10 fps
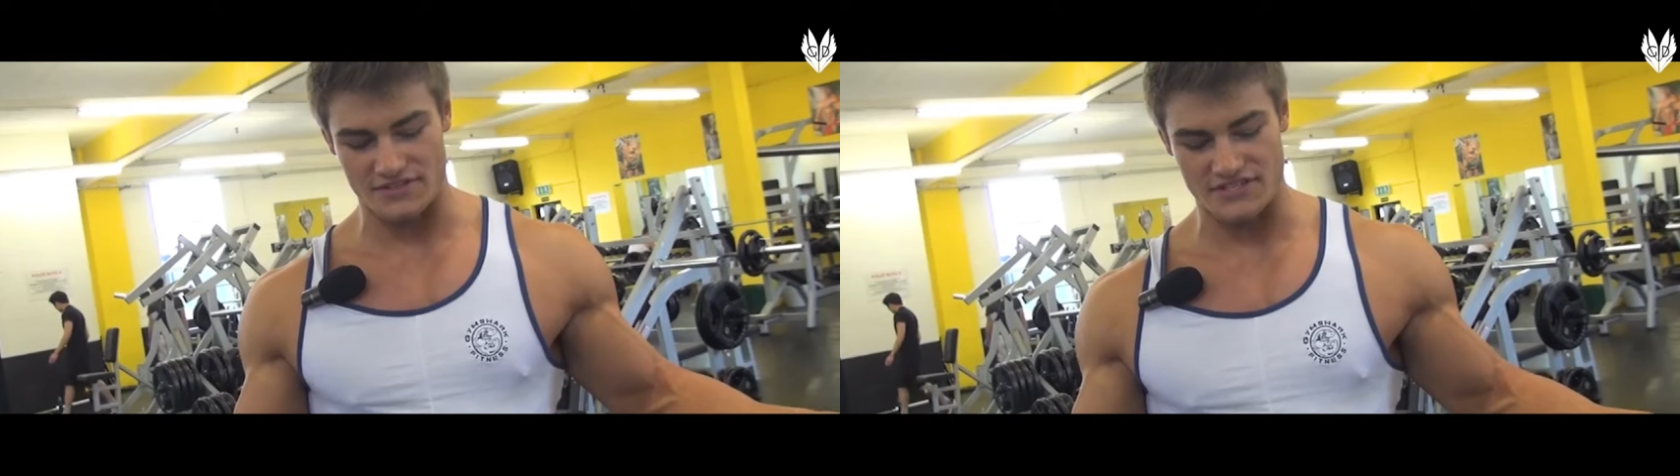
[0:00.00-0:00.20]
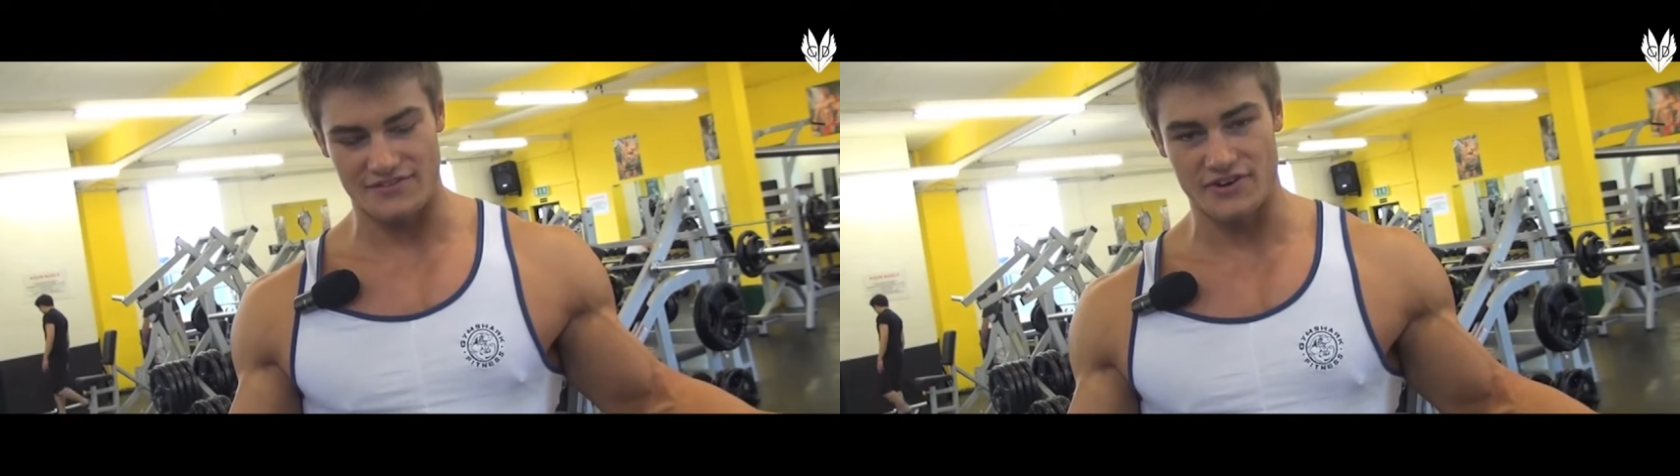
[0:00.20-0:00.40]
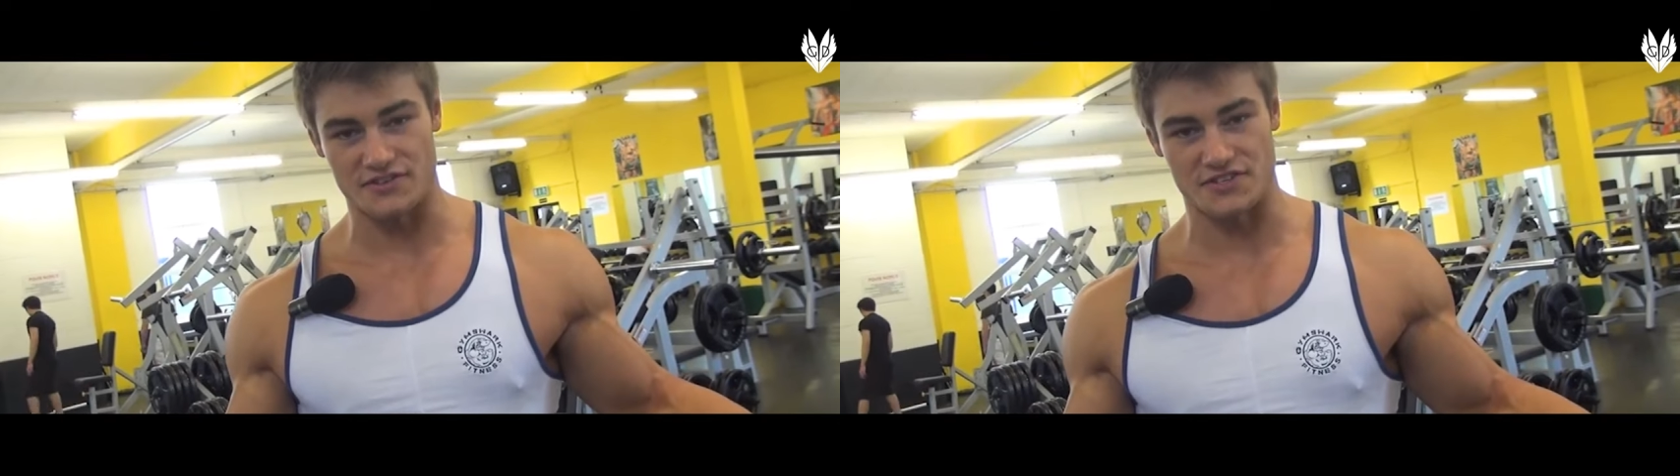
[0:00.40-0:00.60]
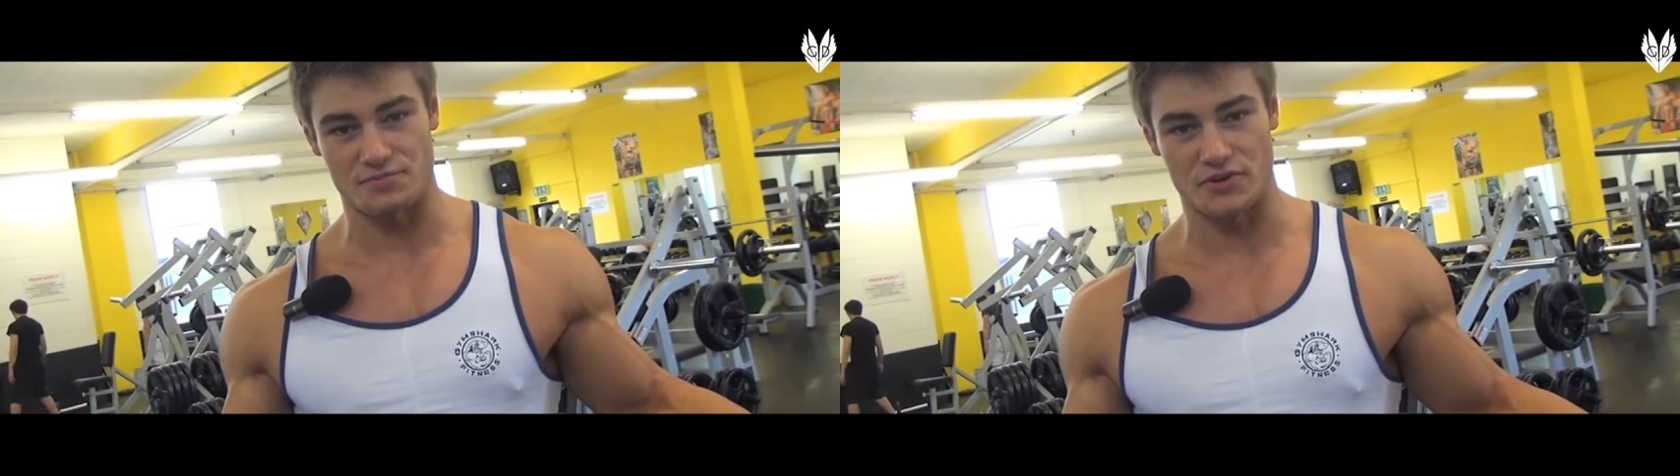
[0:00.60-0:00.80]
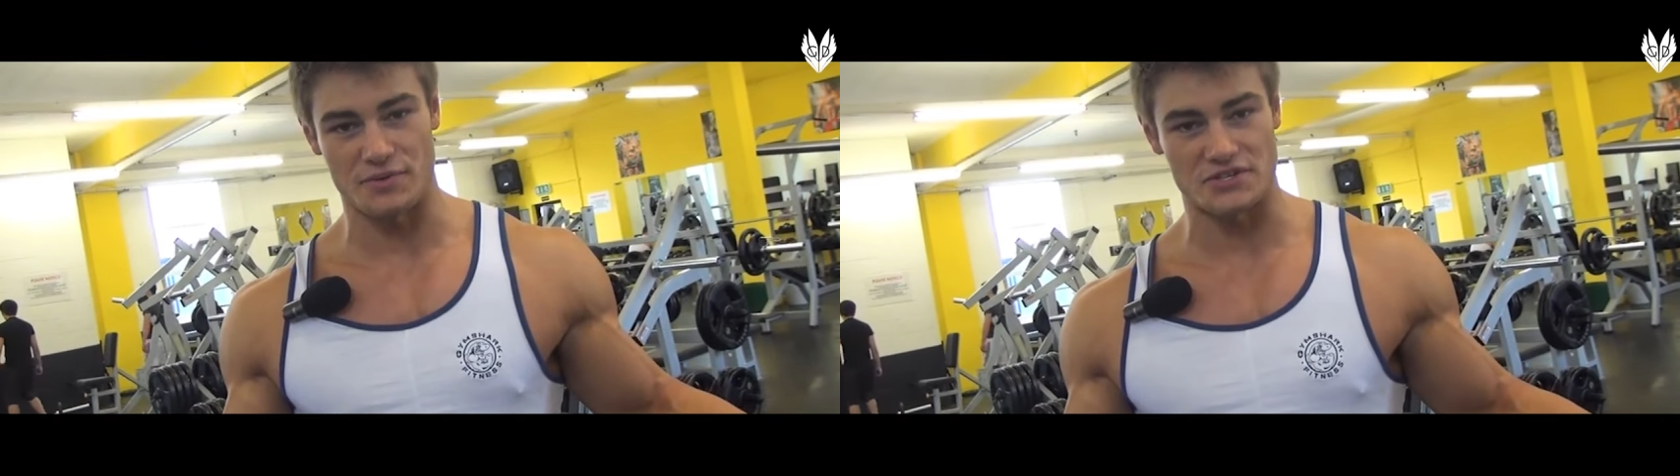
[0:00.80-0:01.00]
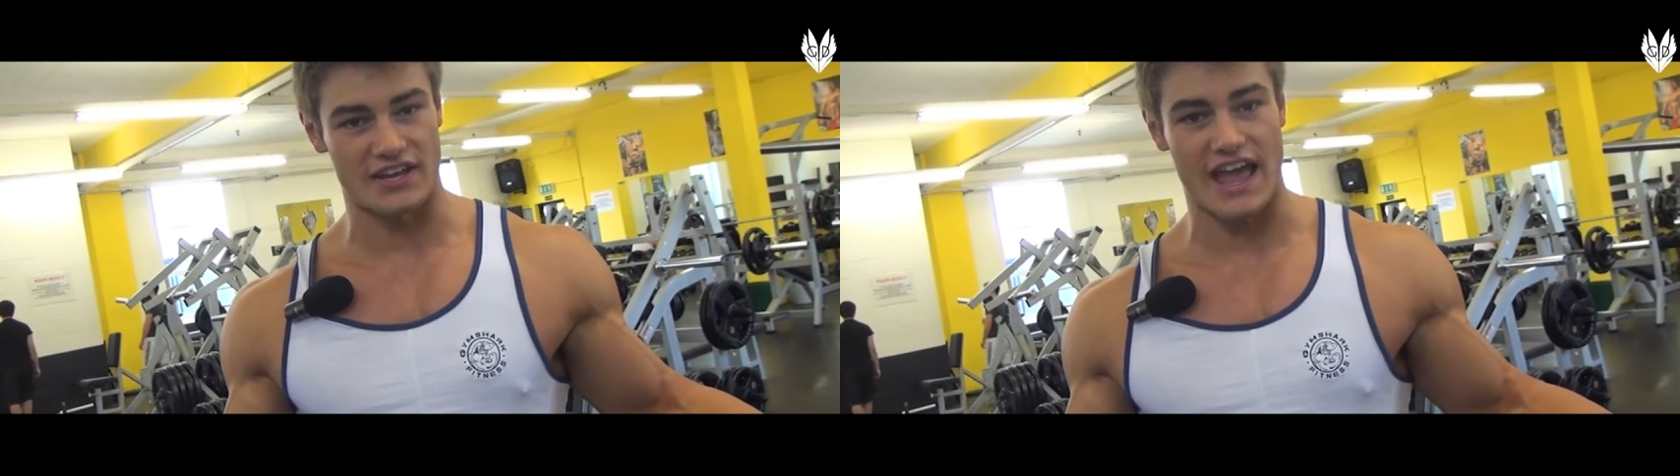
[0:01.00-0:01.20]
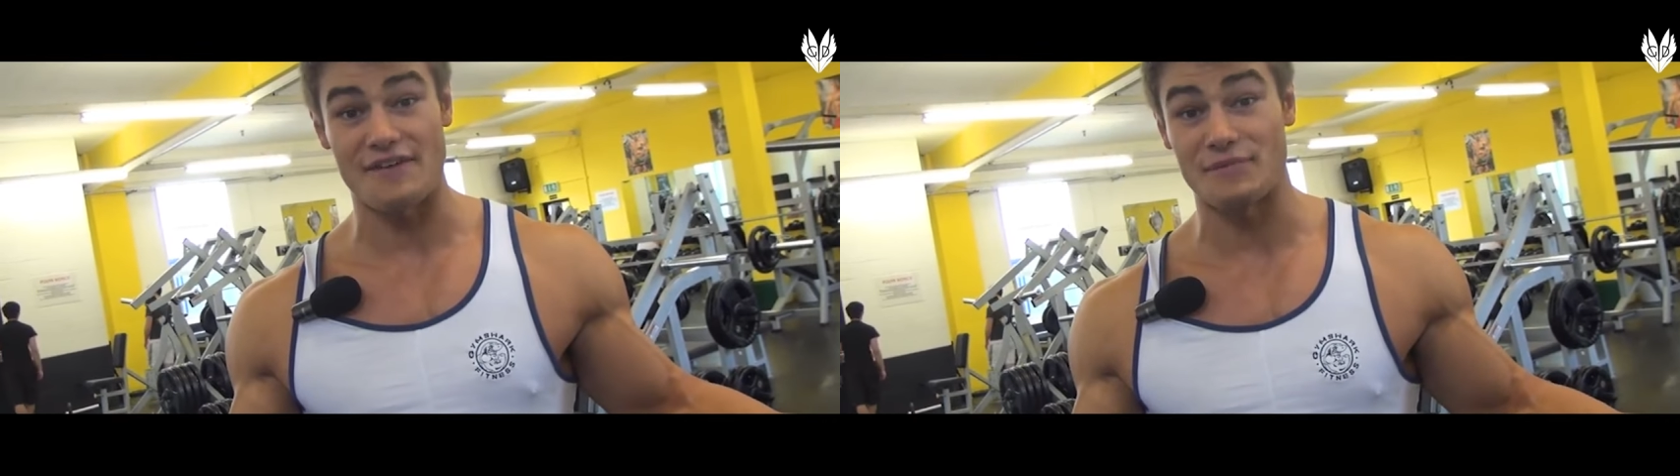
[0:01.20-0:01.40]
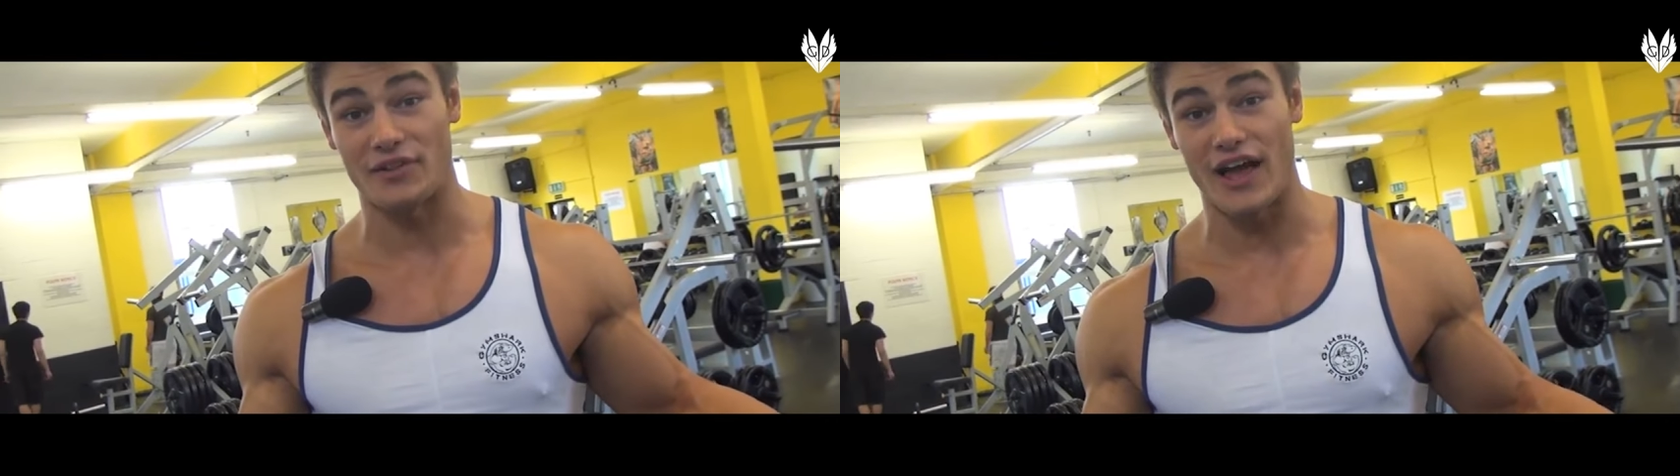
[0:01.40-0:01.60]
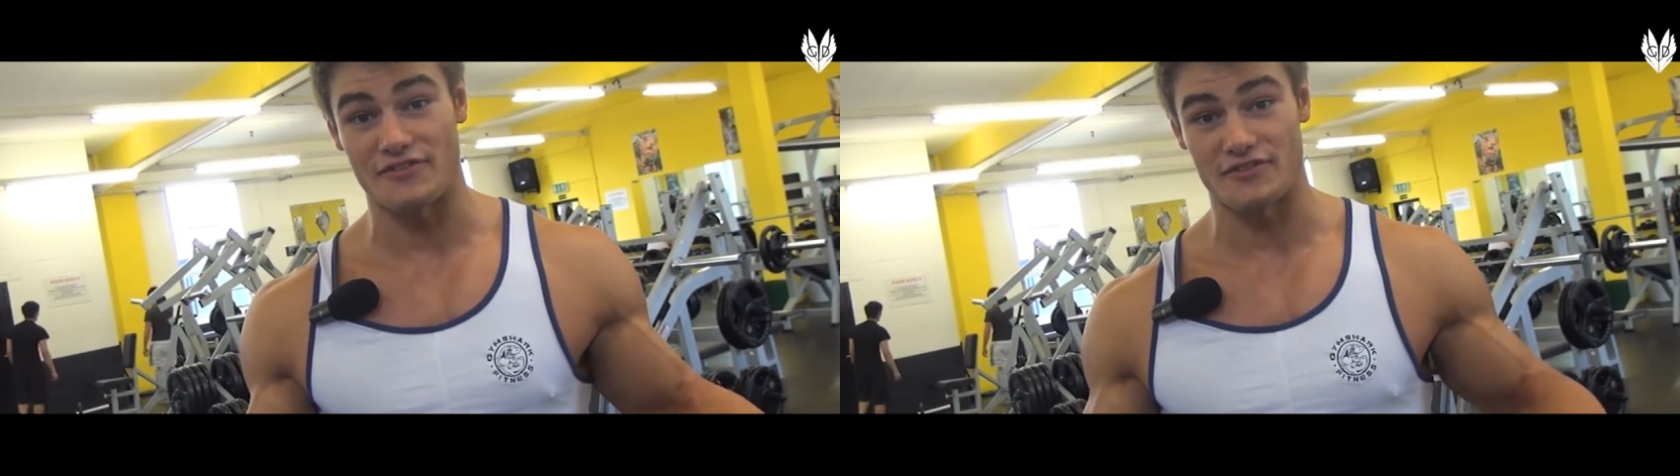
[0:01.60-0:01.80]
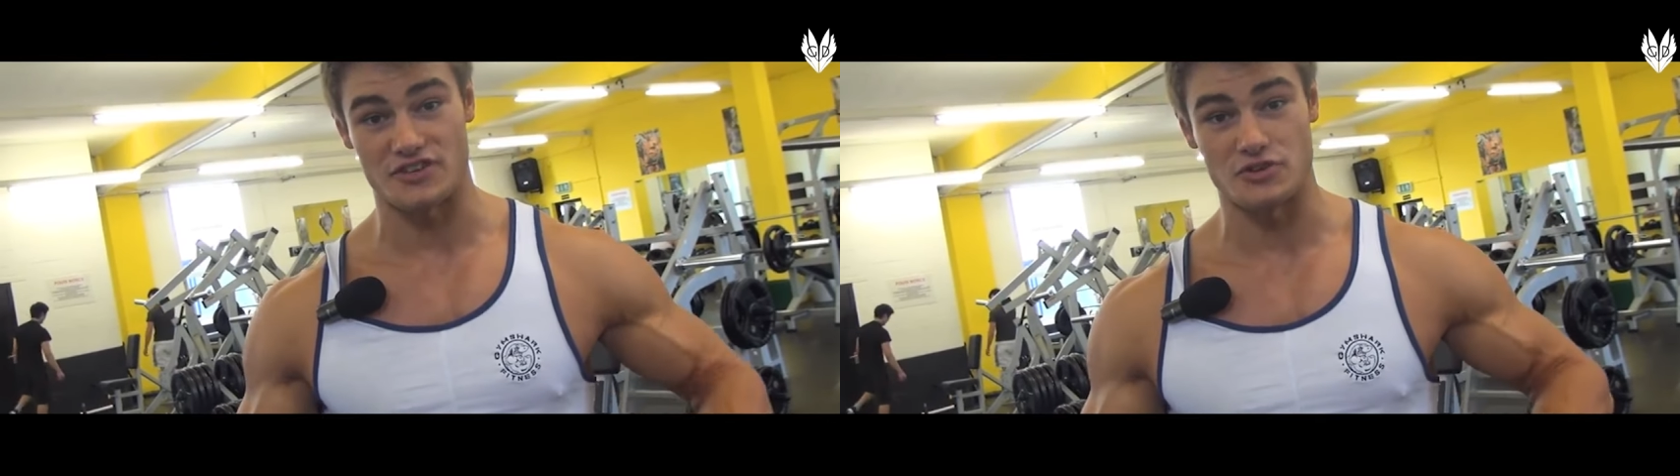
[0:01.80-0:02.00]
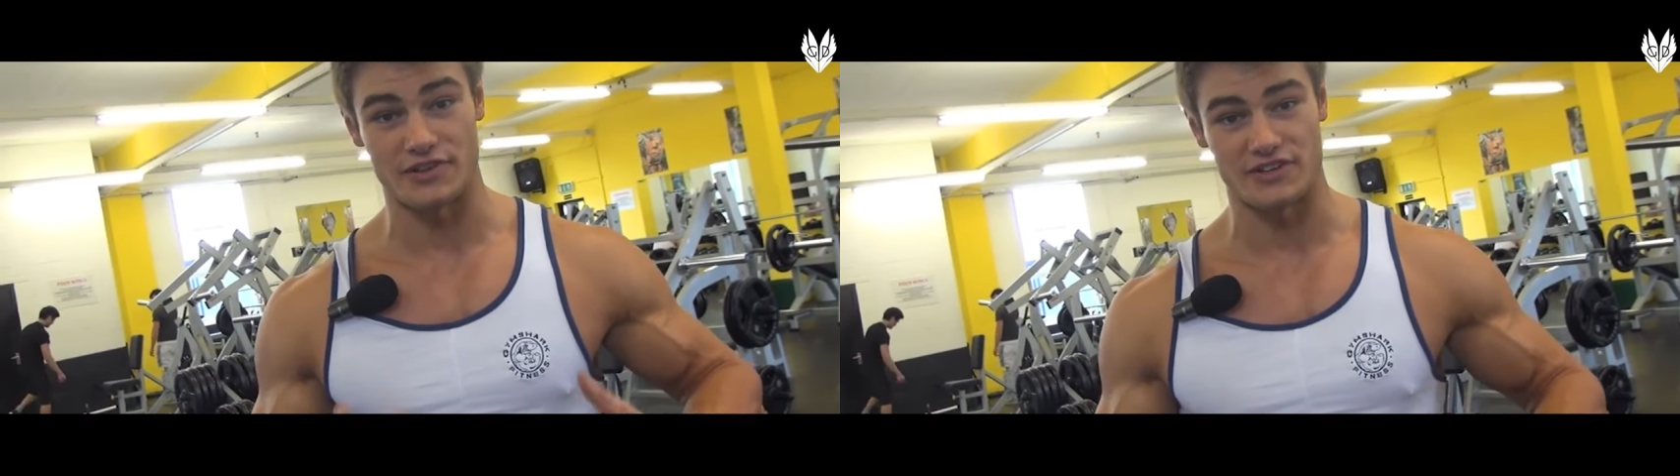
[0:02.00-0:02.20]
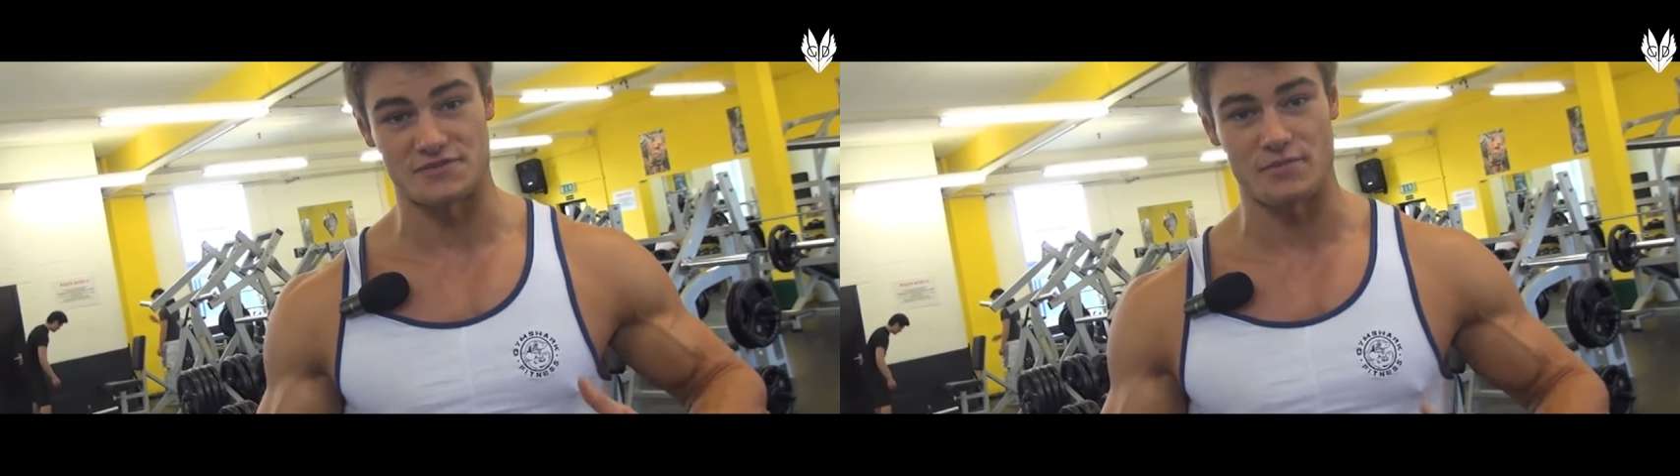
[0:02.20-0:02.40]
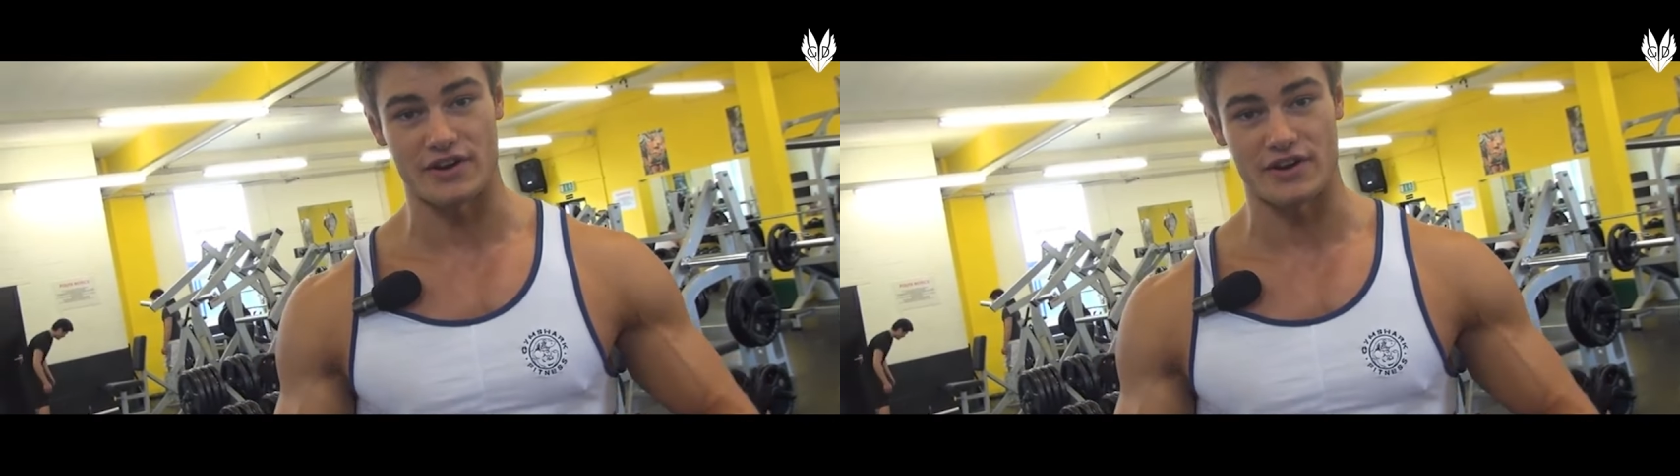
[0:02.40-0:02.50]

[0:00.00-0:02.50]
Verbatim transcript: mean 7 years, it's pretty much like half my life I've accumulated this